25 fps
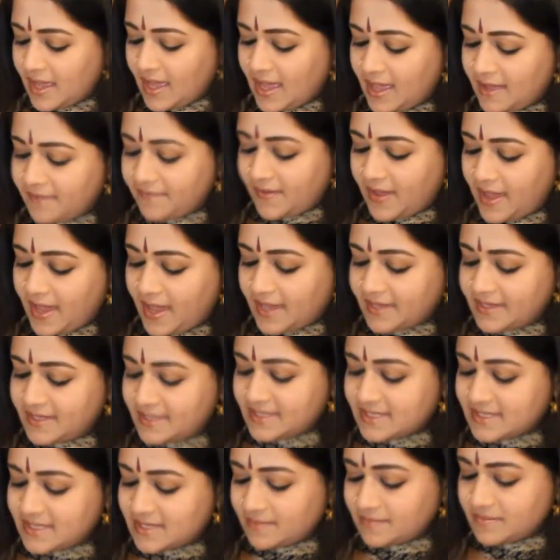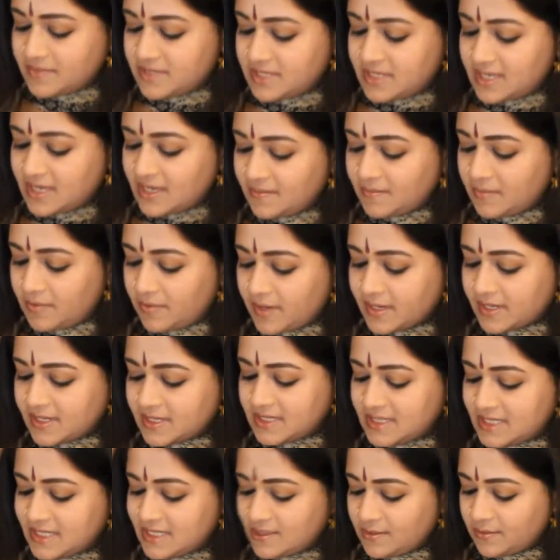I've added some
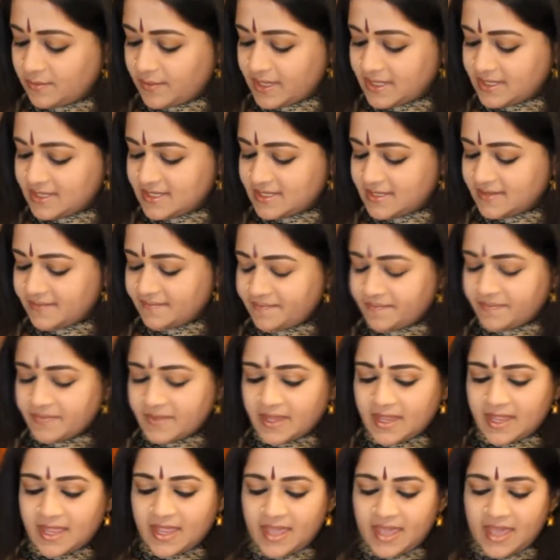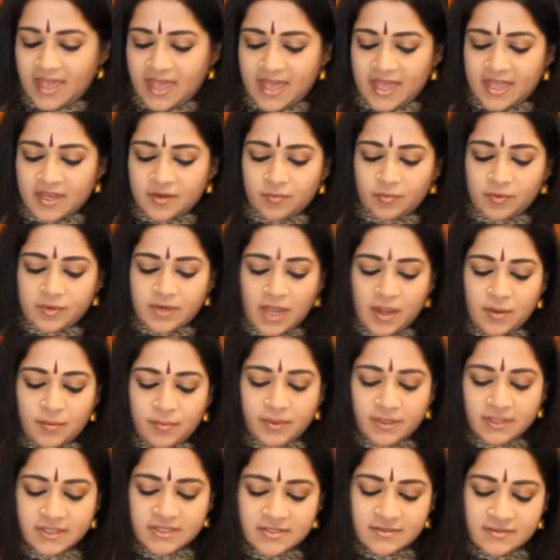turmeric to it. And what I
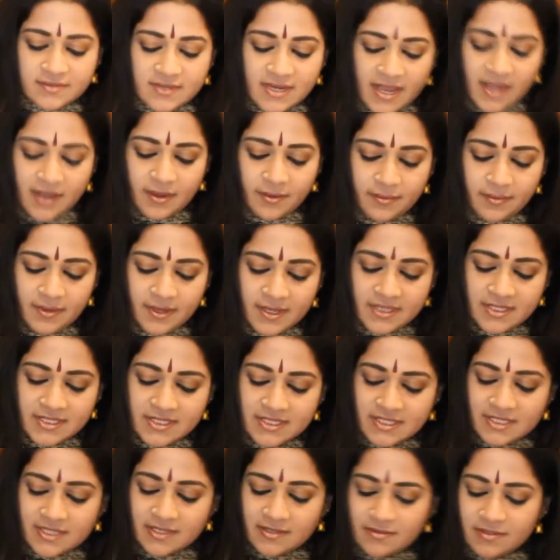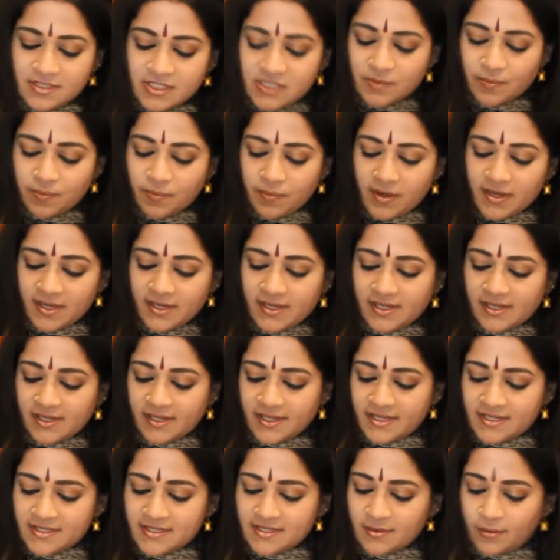will do now is to sprinkle
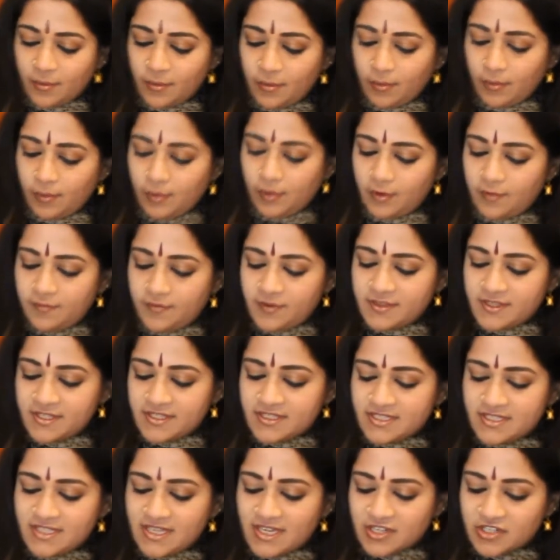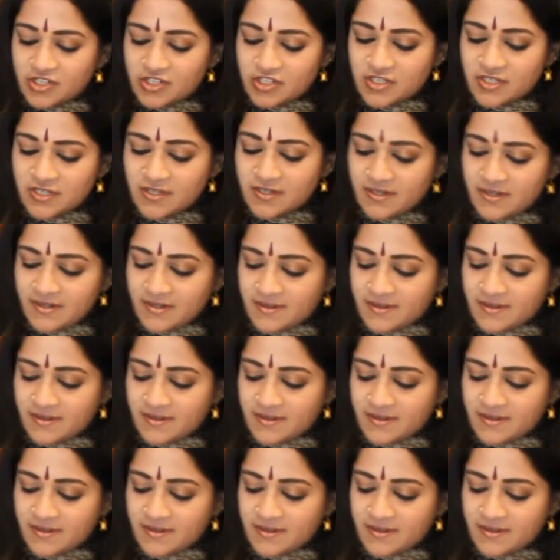it all over this dish.